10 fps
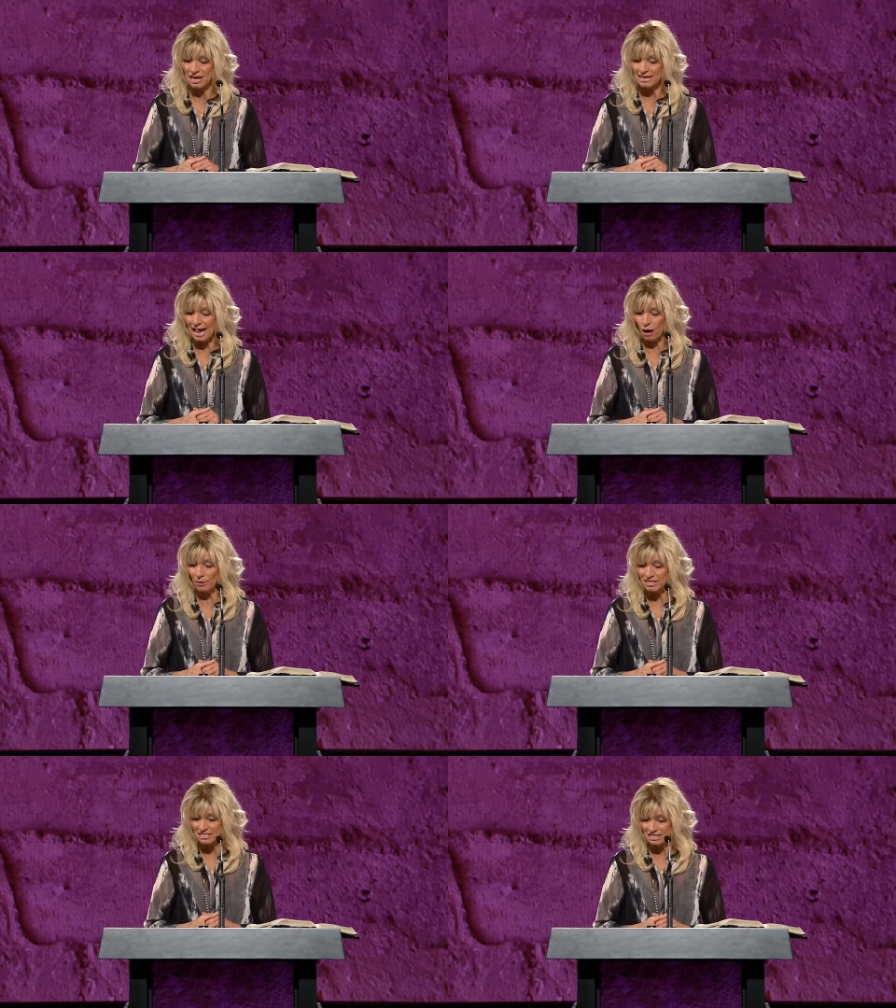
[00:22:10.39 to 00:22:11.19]
Now
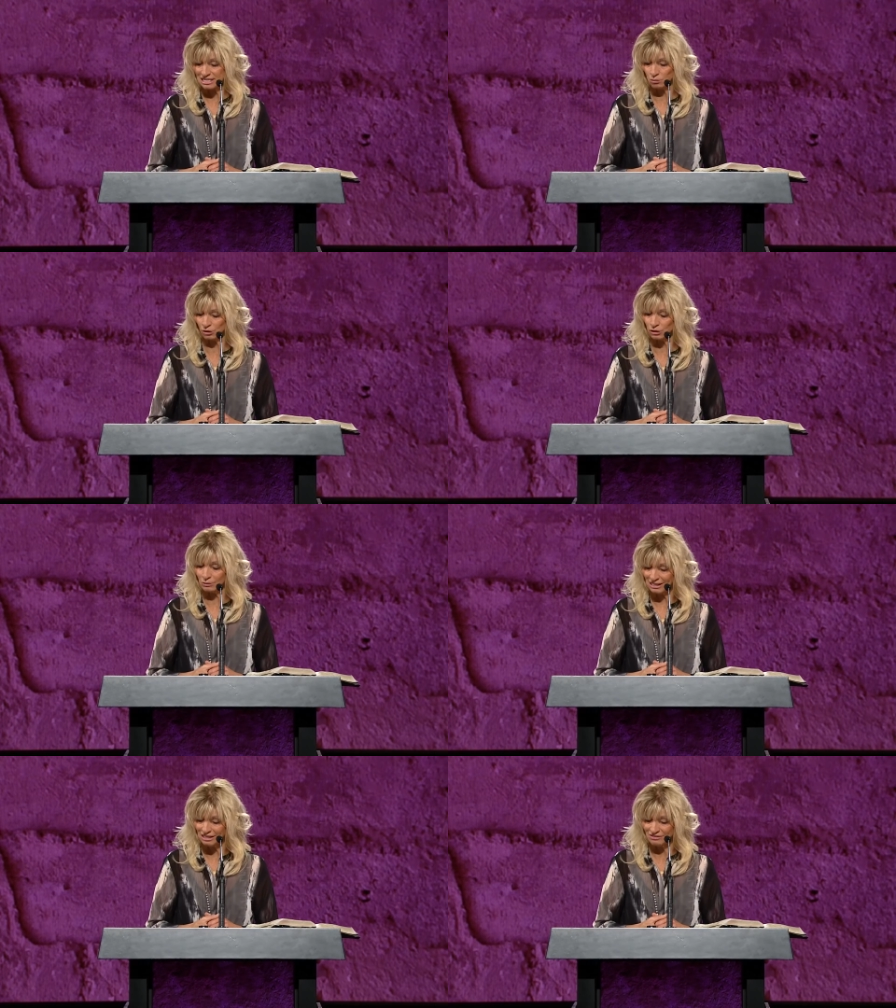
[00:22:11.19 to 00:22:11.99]
indeed, will you
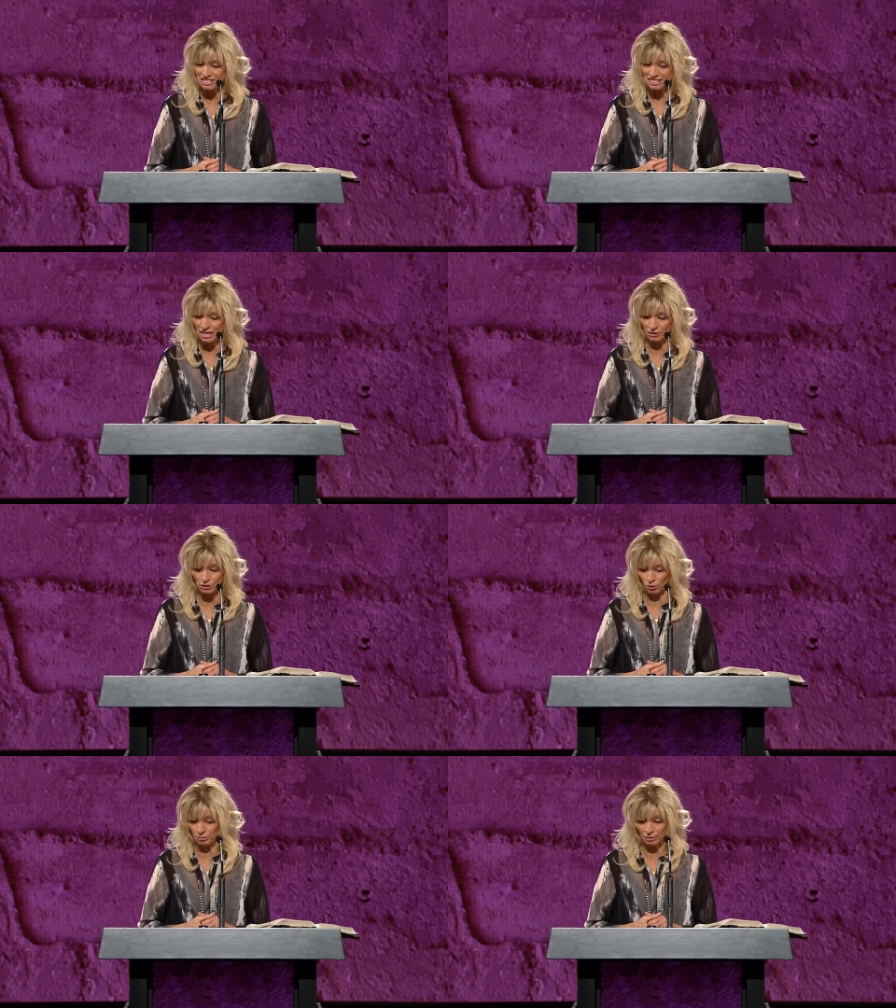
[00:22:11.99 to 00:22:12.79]
even sell
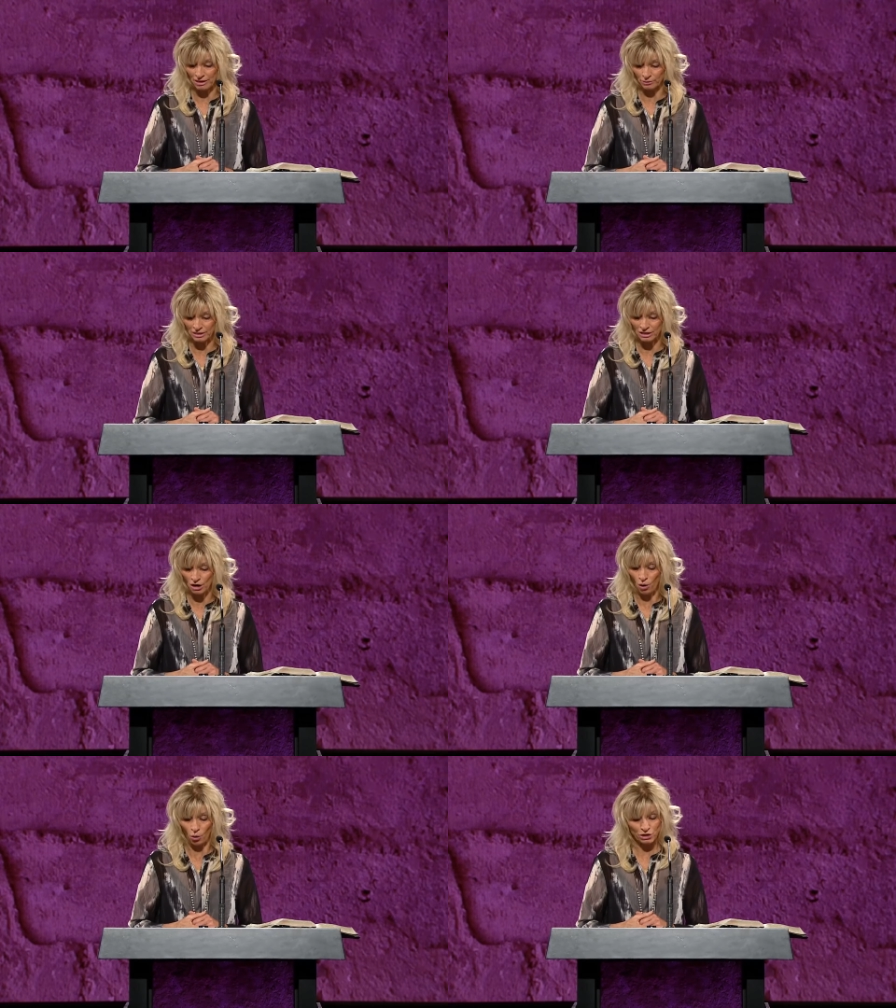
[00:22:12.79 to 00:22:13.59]
your brethren,
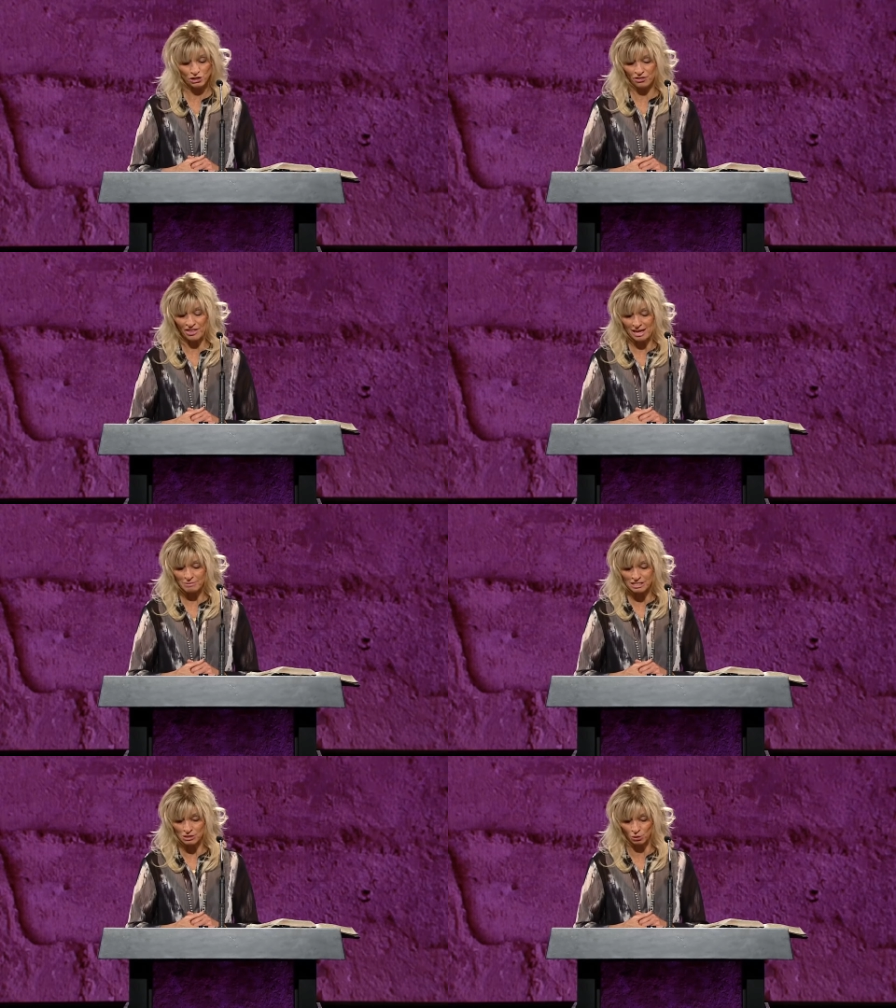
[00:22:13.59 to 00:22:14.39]
or should they be
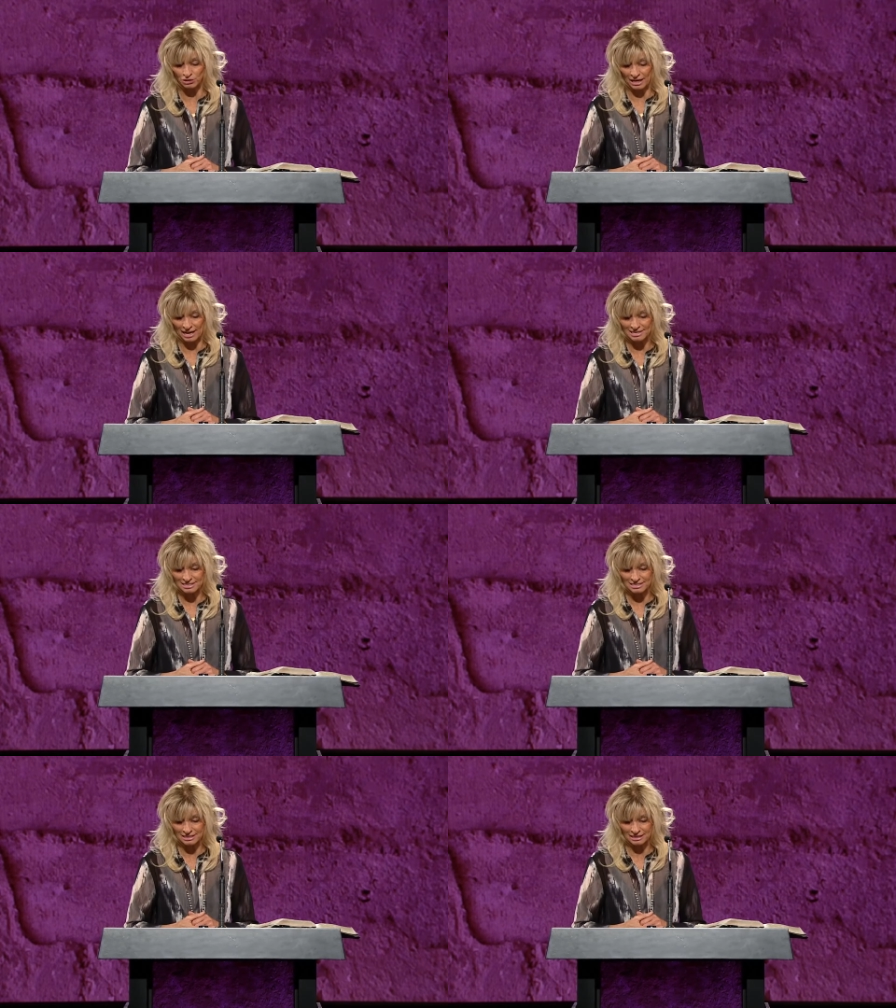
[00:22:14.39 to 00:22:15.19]
sold to us?